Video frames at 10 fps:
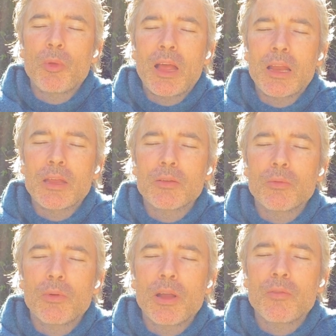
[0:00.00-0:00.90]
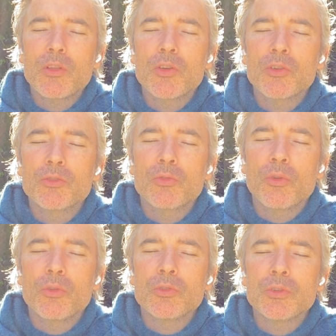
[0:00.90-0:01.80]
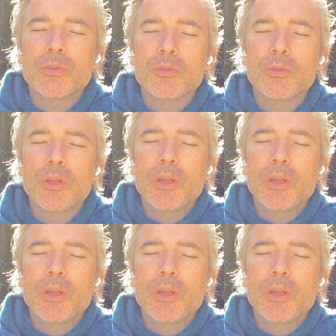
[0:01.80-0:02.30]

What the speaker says: belly, wherever you're drawn to.